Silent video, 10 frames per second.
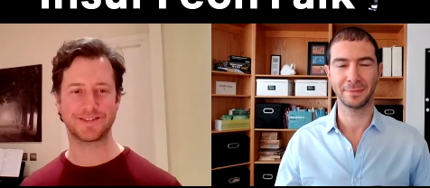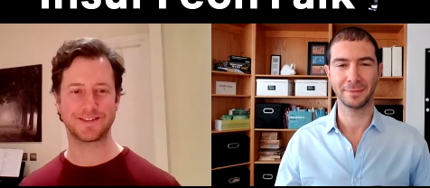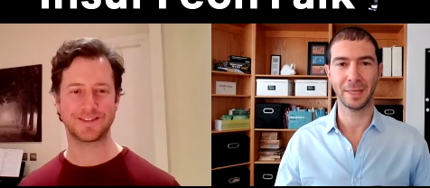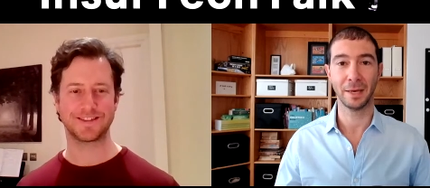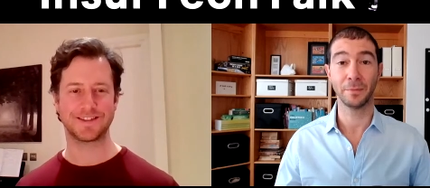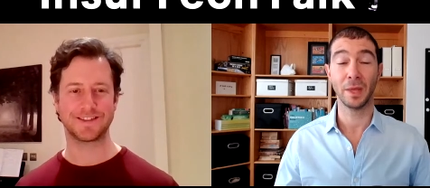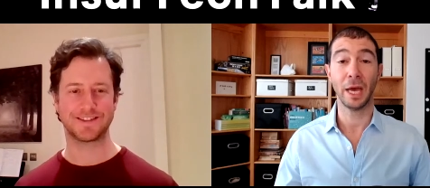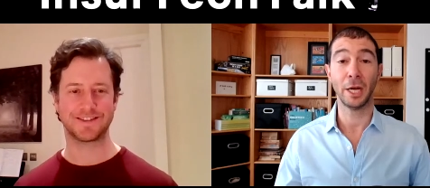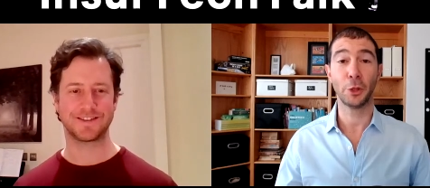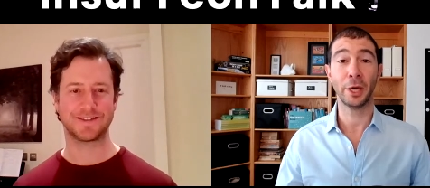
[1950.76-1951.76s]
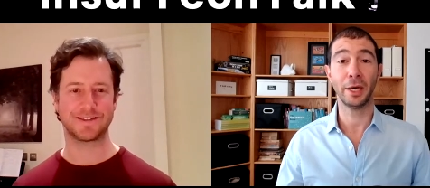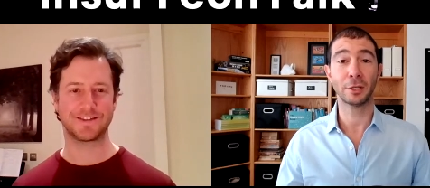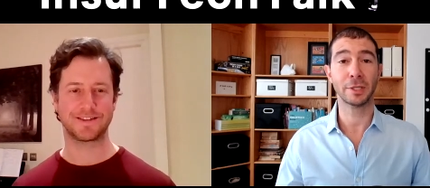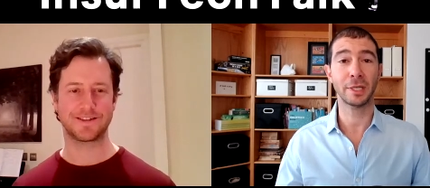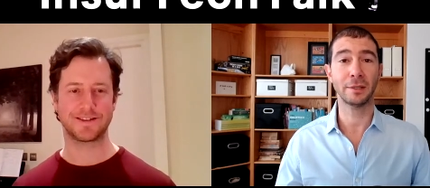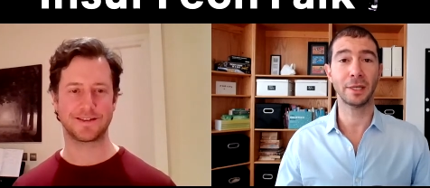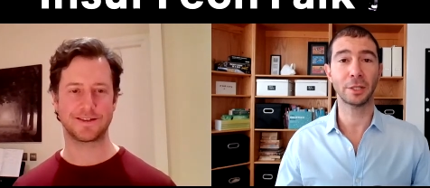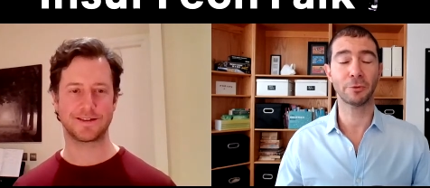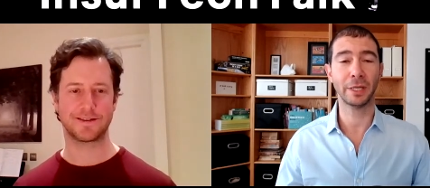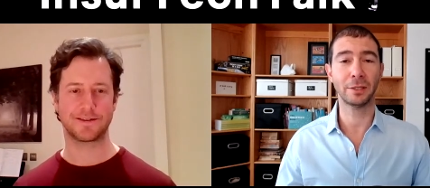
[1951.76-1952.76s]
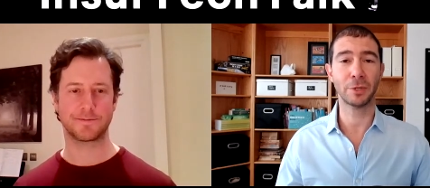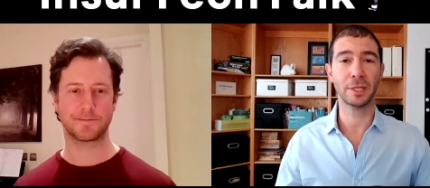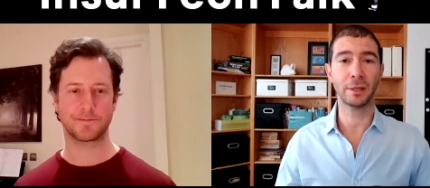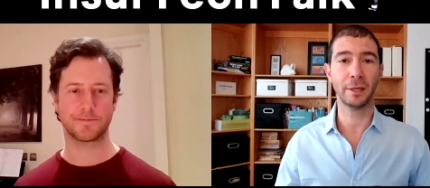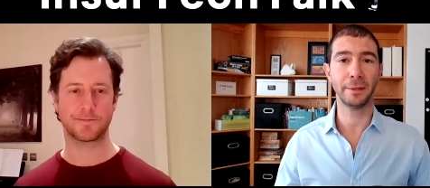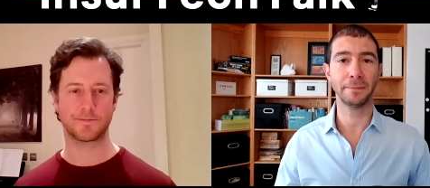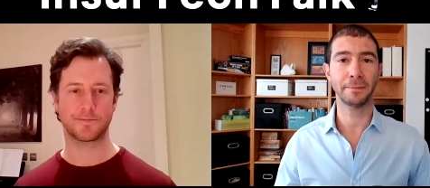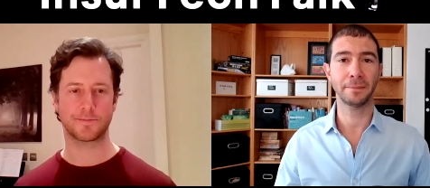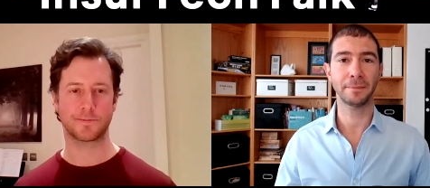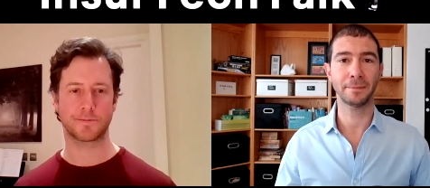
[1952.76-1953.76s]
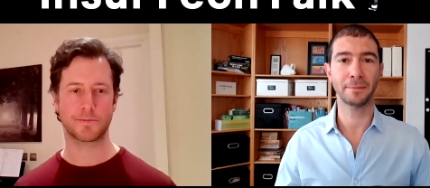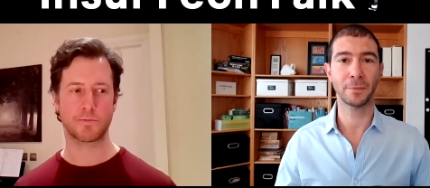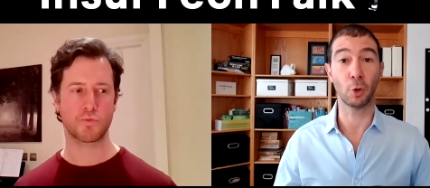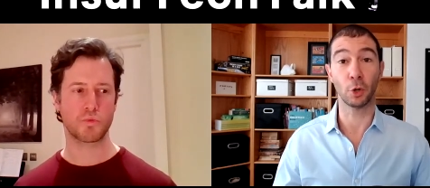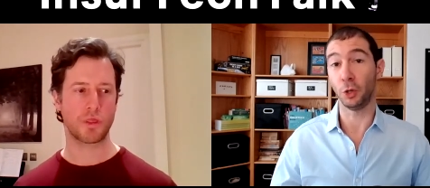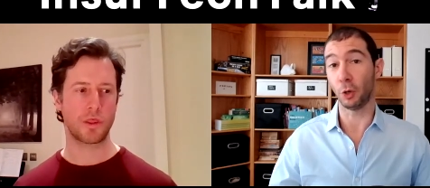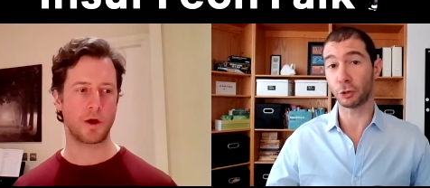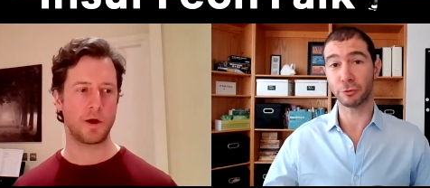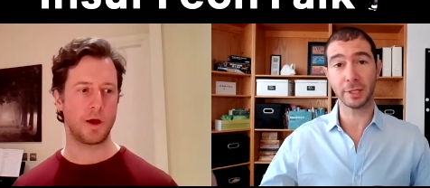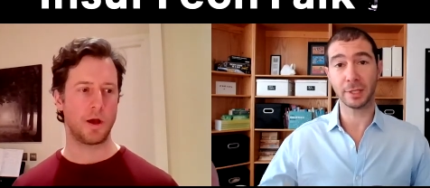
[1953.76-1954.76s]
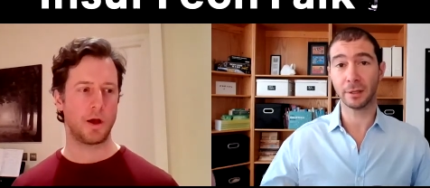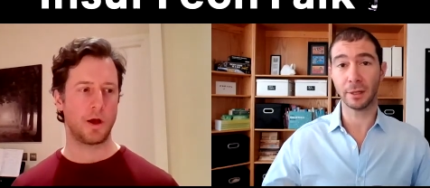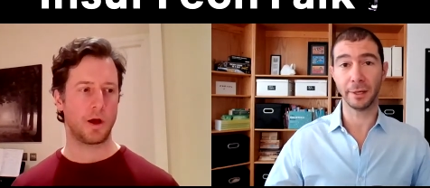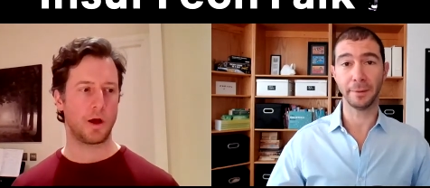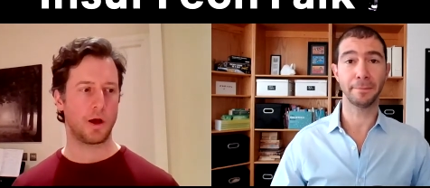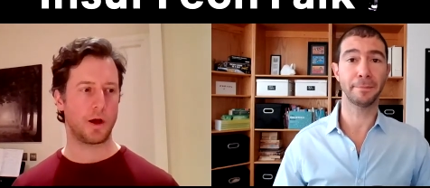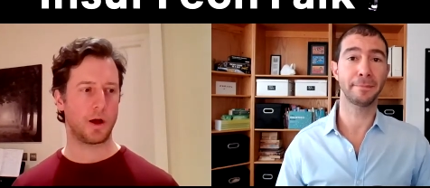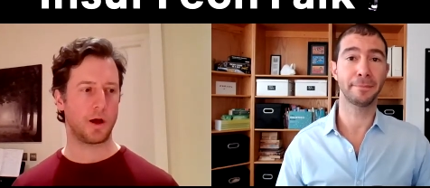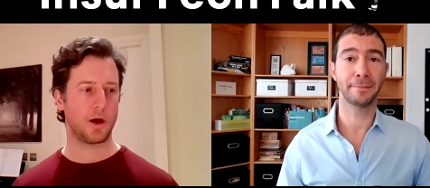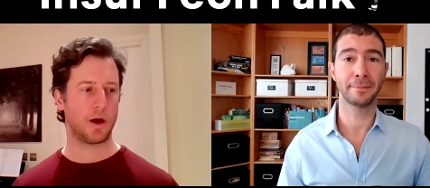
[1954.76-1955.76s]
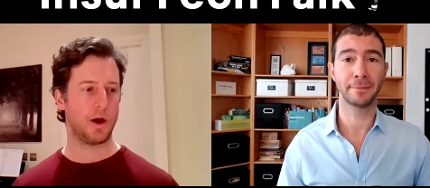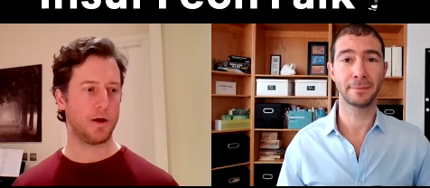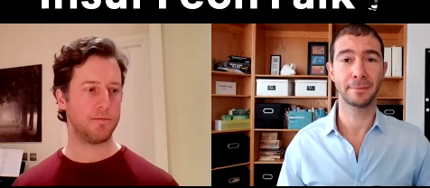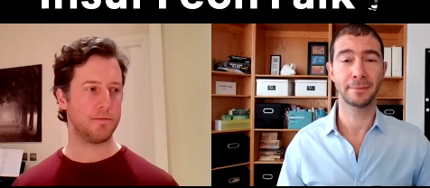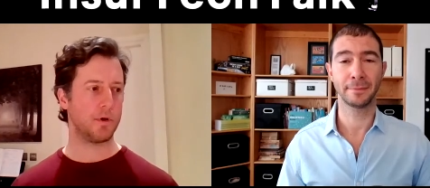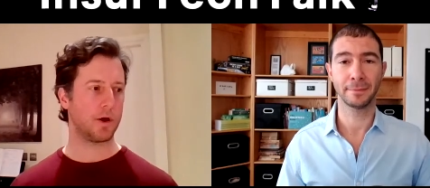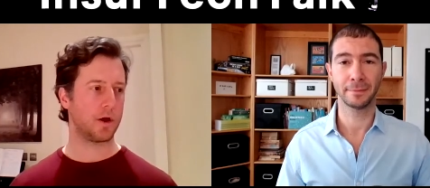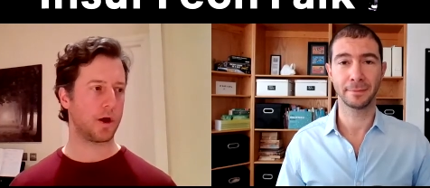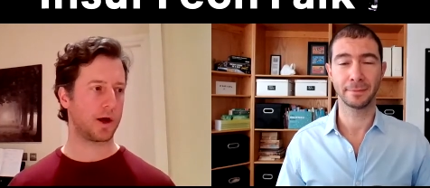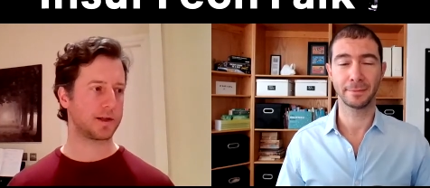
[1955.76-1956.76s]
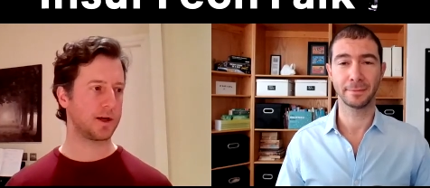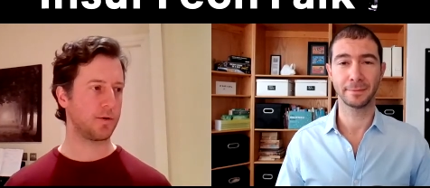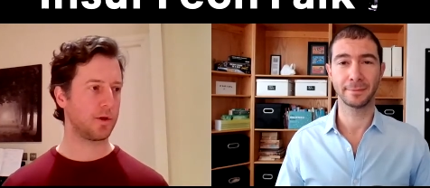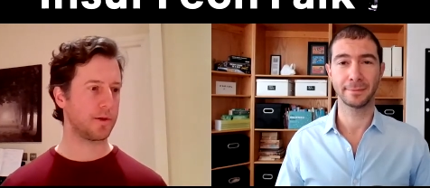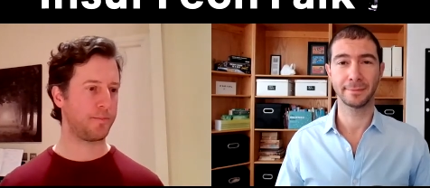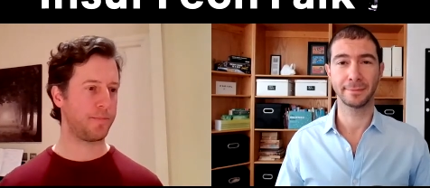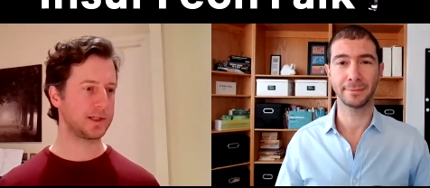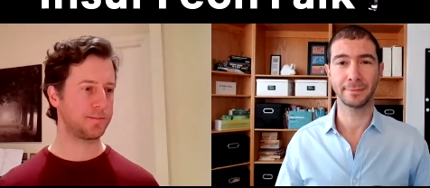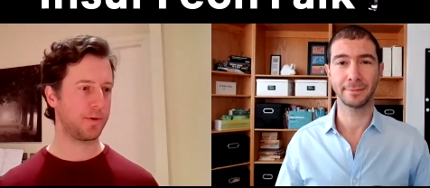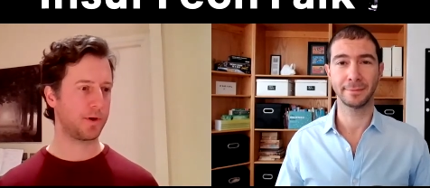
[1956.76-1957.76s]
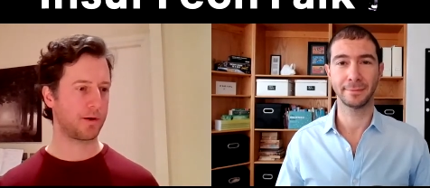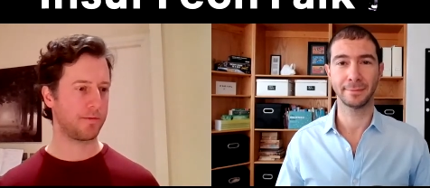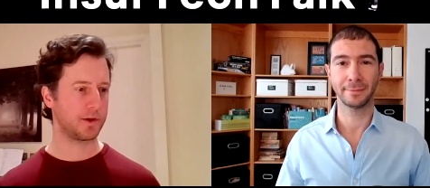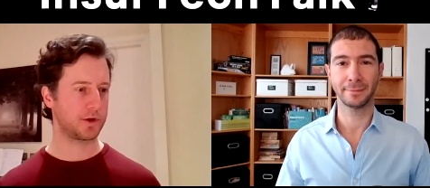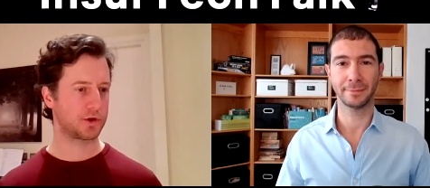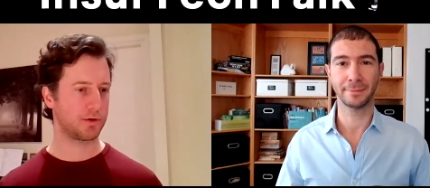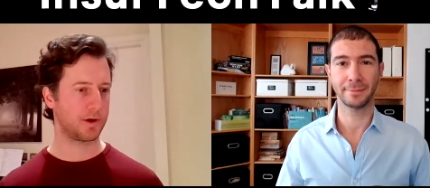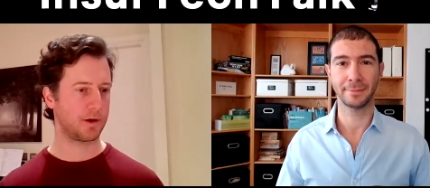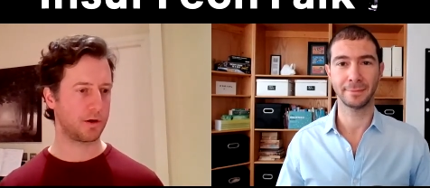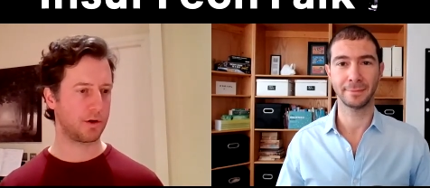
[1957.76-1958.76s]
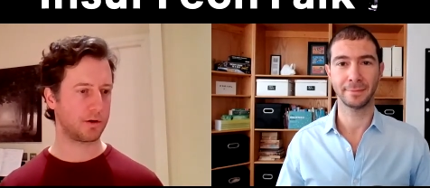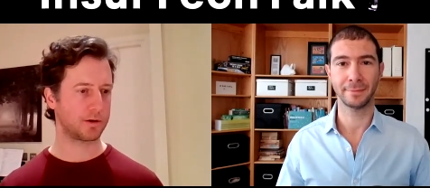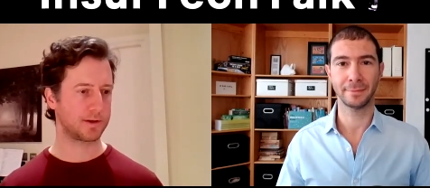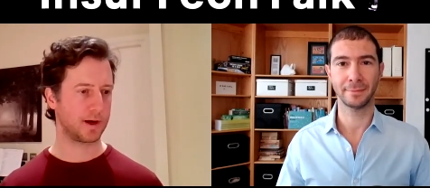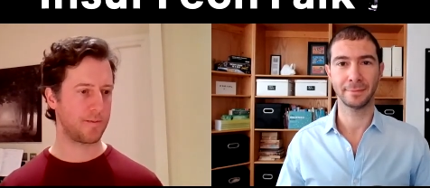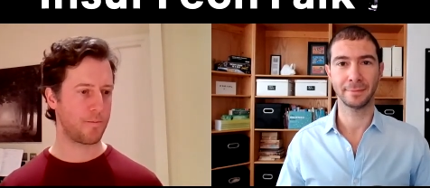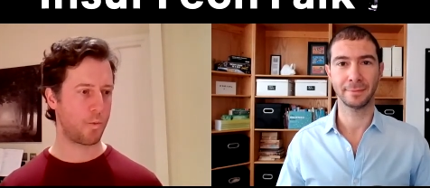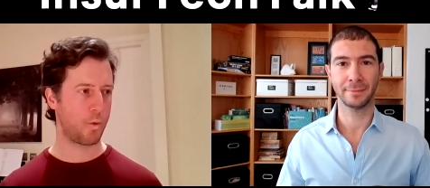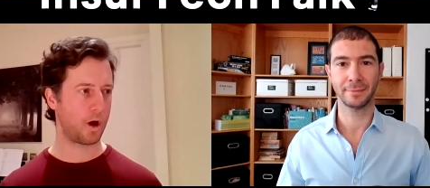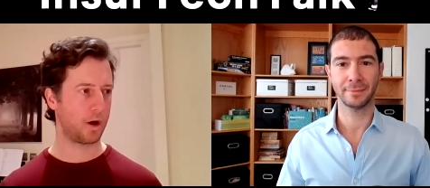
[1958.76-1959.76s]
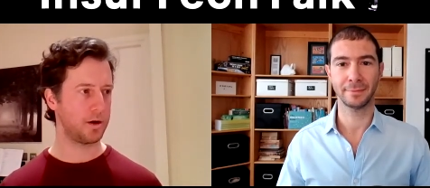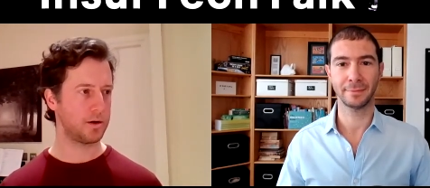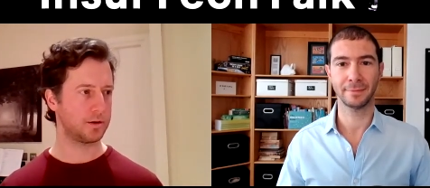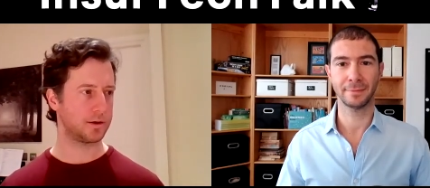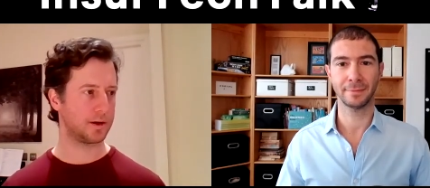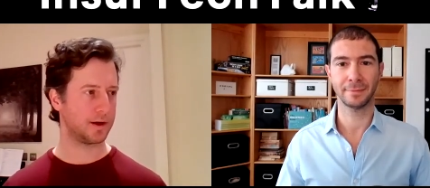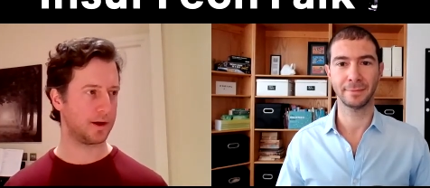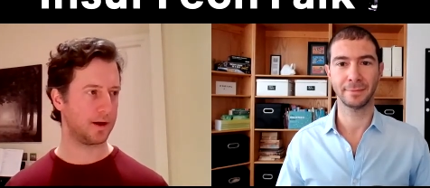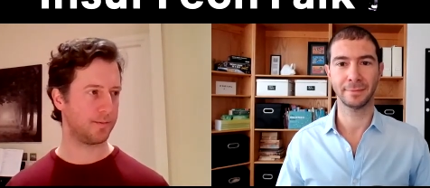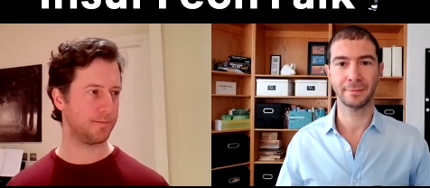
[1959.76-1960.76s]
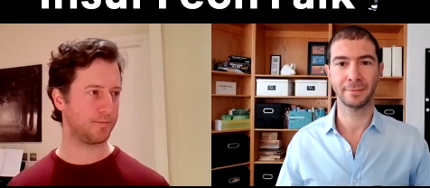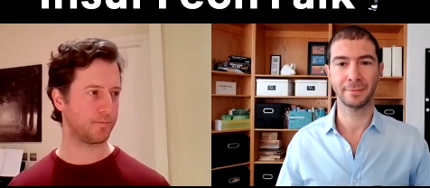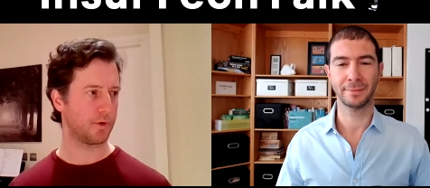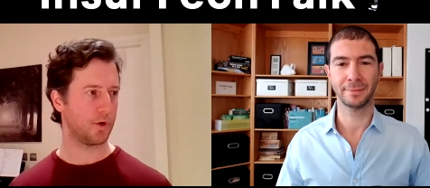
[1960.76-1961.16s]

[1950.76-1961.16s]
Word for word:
Speaker 1: Yeah. Anything interesting that you read recently, or not recently?
Speaker 2: Um, I tell you what, the best book I read during lockdown one um,